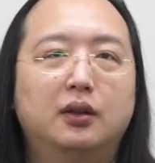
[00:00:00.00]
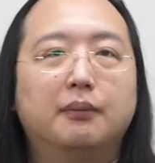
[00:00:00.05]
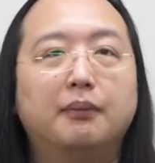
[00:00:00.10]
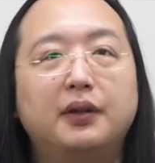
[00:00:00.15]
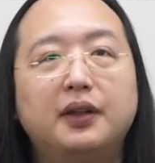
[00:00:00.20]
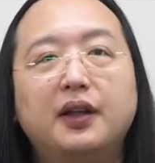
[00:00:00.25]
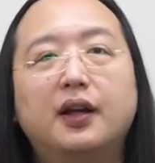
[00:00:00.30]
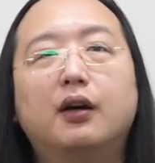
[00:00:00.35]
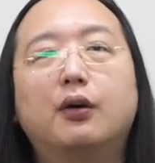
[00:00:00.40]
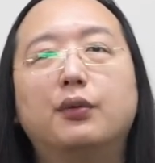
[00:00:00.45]

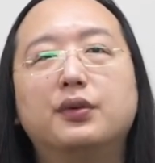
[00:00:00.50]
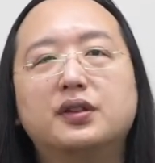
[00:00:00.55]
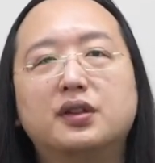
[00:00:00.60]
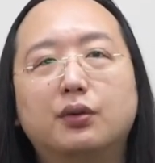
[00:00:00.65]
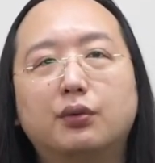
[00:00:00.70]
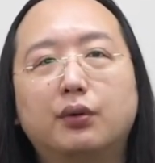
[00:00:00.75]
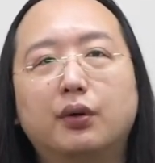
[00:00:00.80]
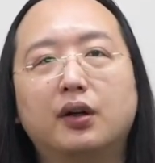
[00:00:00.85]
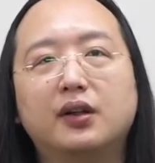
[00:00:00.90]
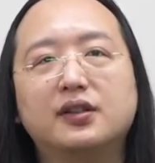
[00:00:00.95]
But now with the
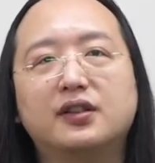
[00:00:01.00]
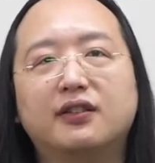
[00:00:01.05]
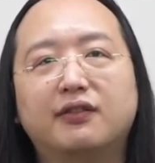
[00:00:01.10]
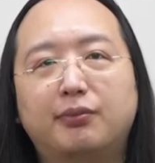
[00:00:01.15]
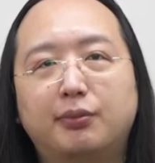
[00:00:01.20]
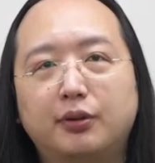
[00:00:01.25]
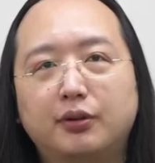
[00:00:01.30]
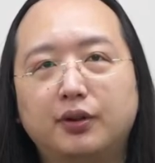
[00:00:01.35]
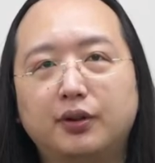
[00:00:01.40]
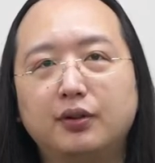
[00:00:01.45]
rise of
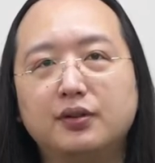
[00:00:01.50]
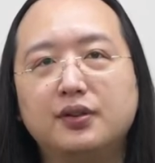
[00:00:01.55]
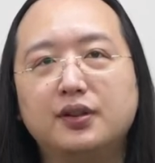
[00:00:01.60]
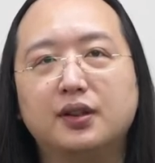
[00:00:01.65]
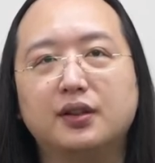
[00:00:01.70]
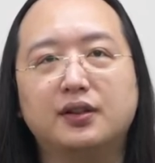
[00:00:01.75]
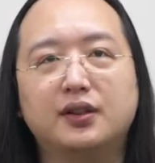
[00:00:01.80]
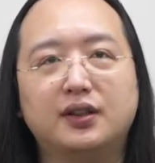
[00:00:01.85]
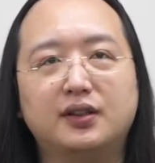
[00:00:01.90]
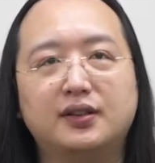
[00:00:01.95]

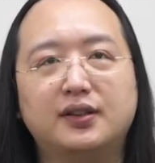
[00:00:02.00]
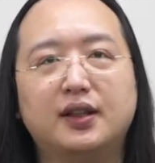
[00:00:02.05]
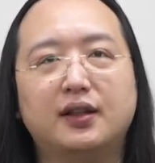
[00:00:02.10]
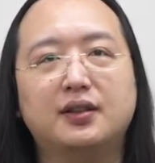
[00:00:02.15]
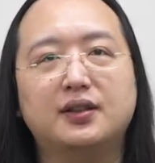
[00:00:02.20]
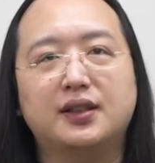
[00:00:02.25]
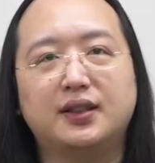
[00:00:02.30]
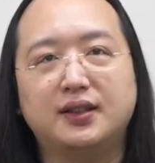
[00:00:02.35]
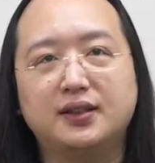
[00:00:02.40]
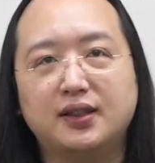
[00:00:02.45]
producers in
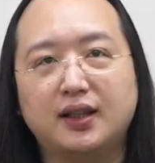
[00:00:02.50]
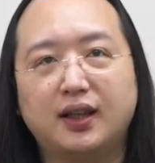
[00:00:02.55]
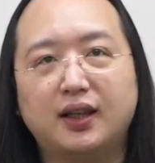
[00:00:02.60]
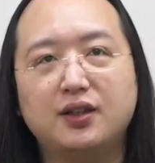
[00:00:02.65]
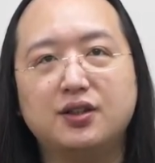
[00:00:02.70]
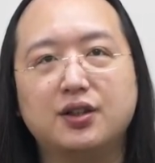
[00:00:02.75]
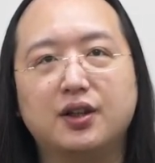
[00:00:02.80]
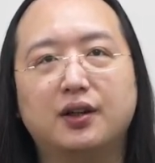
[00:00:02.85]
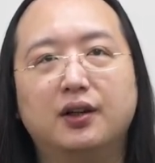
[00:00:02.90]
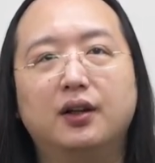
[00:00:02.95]
Southeast
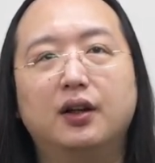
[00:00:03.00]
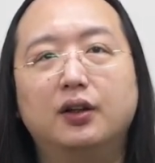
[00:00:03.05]
Asia,